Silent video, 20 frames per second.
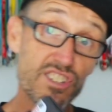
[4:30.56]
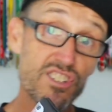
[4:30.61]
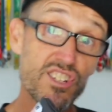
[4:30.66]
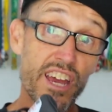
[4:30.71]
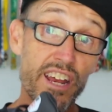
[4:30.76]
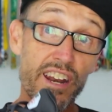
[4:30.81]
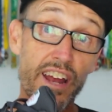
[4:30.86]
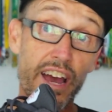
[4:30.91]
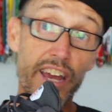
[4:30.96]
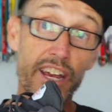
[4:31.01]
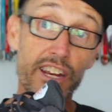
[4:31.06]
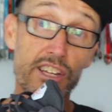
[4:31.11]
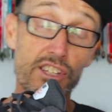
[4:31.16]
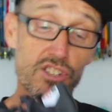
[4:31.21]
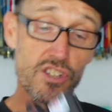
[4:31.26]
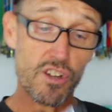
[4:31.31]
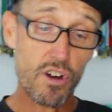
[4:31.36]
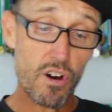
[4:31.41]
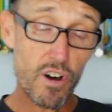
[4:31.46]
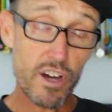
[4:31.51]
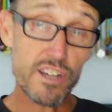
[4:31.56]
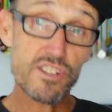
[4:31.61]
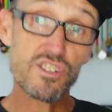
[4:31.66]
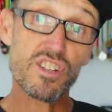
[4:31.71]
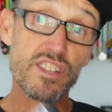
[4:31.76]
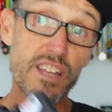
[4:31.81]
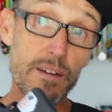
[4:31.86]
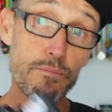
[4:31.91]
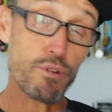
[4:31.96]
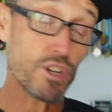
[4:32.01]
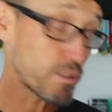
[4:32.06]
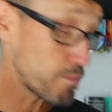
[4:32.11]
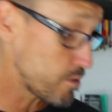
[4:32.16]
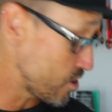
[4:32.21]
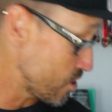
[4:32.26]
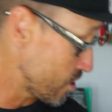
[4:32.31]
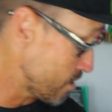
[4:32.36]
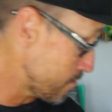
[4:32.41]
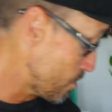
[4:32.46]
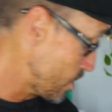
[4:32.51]
the 1080s, guys. So that brings me
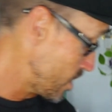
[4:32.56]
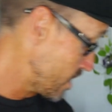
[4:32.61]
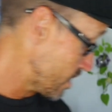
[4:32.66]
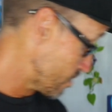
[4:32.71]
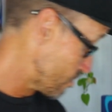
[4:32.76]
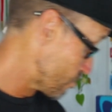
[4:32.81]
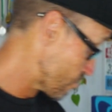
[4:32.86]
to the Beacon